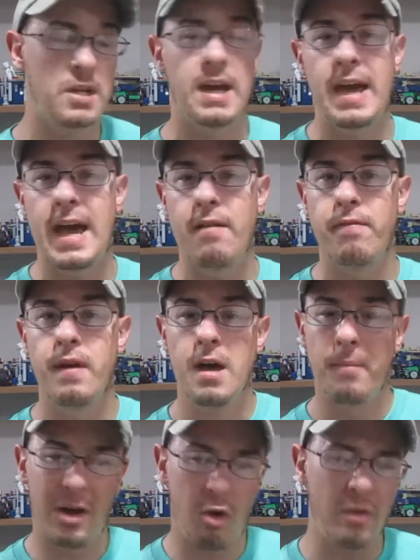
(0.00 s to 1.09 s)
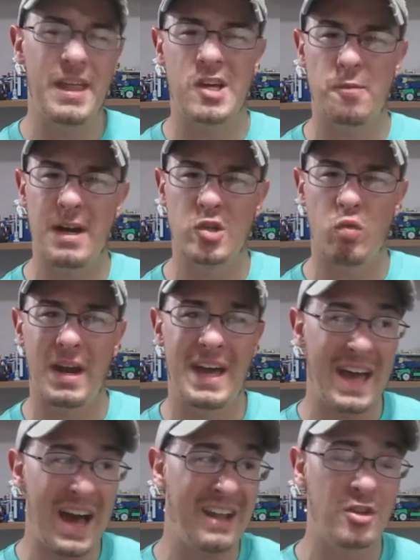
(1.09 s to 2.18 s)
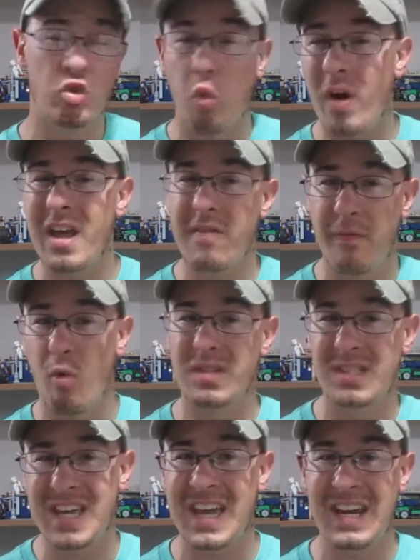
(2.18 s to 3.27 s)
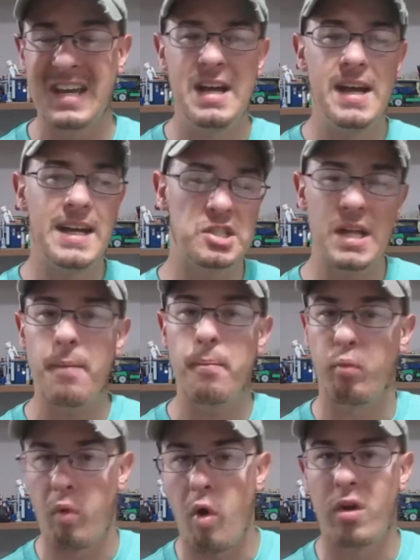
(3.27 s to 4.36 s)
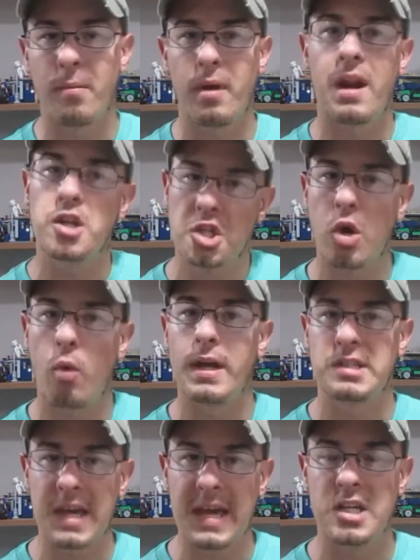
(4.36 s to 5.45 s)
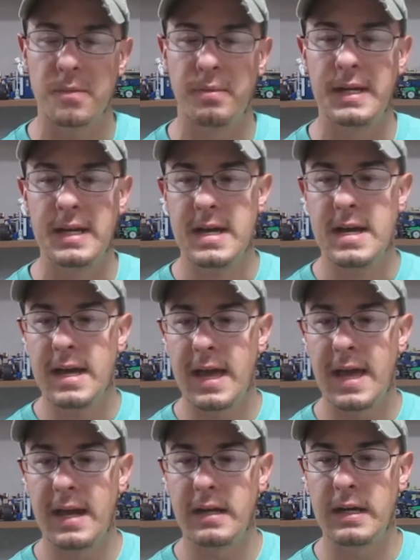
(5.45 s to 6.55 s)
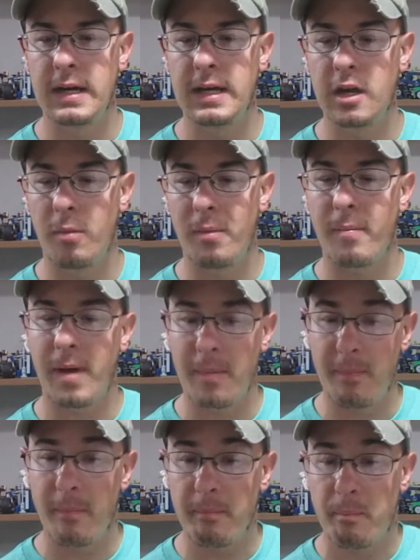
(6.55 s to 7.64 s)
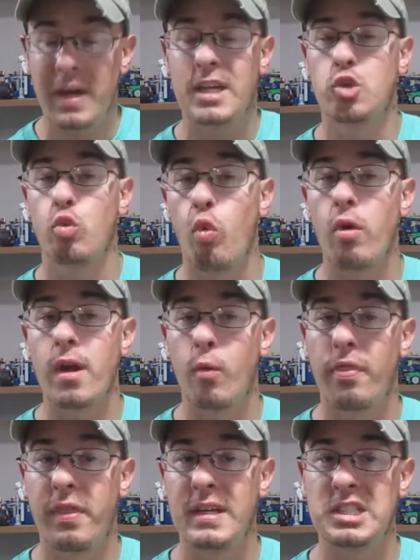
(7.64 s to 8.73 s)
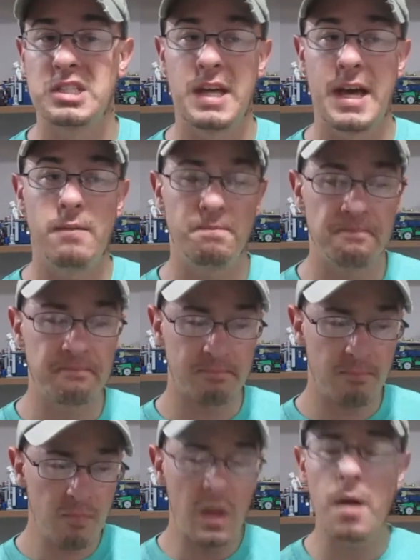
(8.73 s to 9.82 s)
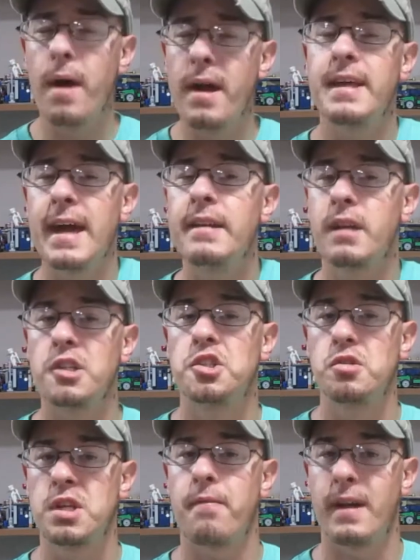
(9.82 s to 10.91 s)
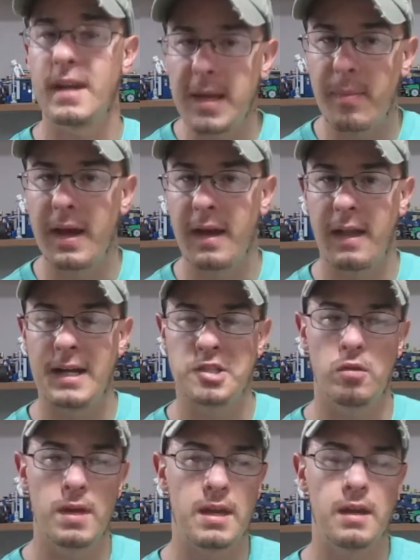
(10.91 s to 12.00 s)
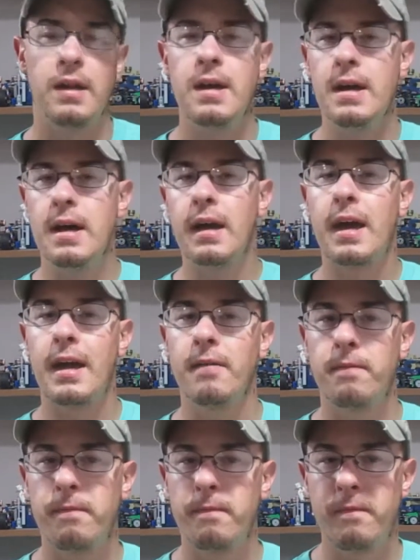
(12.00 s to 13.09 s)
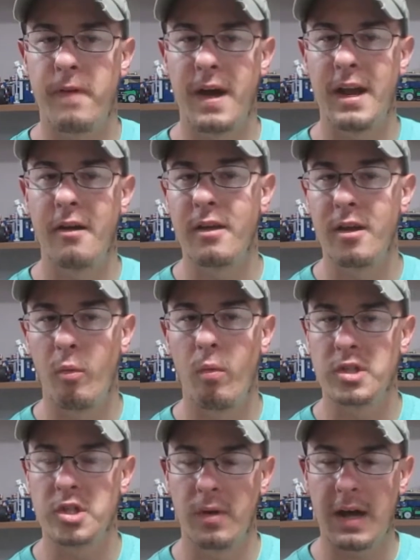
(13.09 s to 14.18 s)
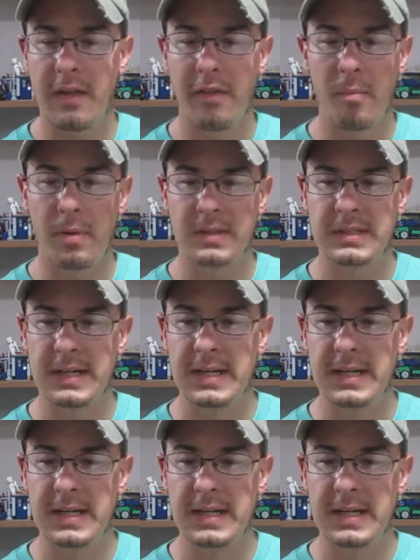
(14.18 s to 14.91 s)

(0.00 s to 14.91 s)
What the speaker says: I have, my old Xbox One, I got it in 2014. It's not broken, but it is showing its age a bit. And, my biggest worry with this is that my dad does do stuff on eBay a lot, so he can kind of find out, you know, what's going on there. But,